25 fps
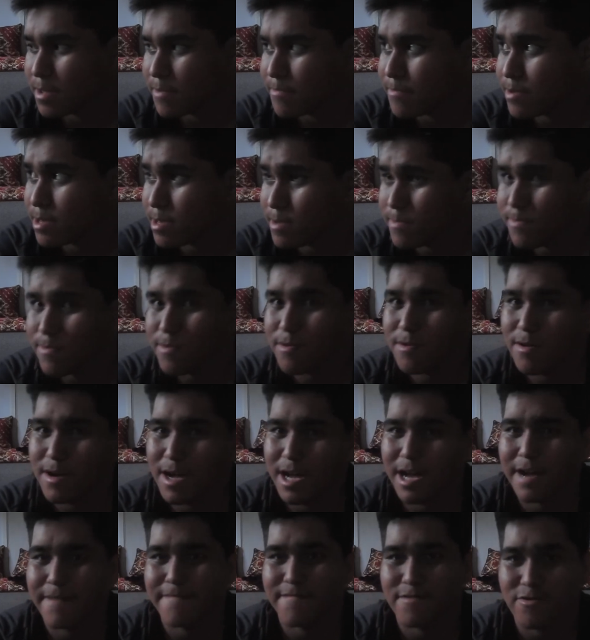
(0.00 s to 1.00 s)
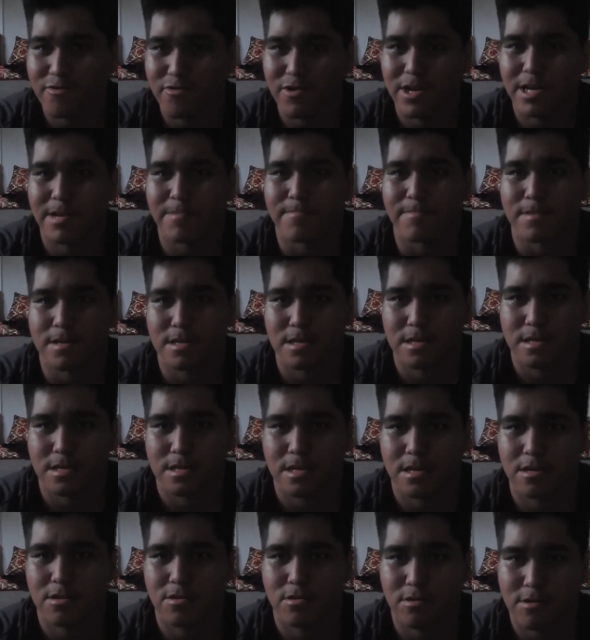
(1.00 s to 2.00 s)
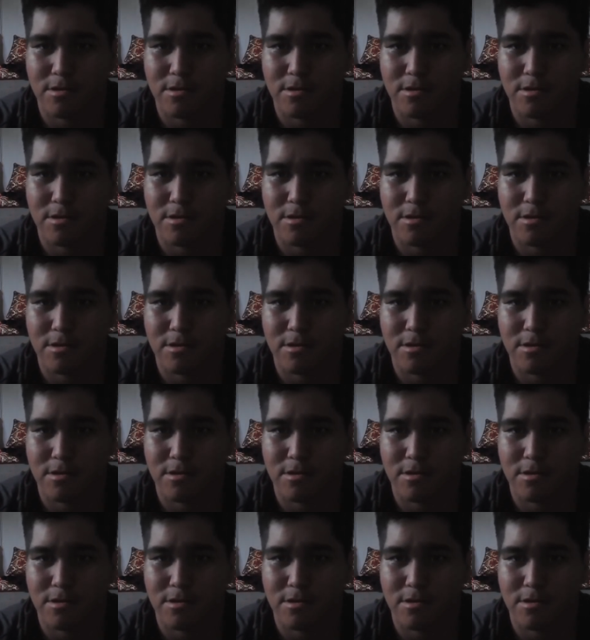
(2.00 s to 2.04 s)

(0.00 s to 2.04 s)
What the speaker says: People have dreams that you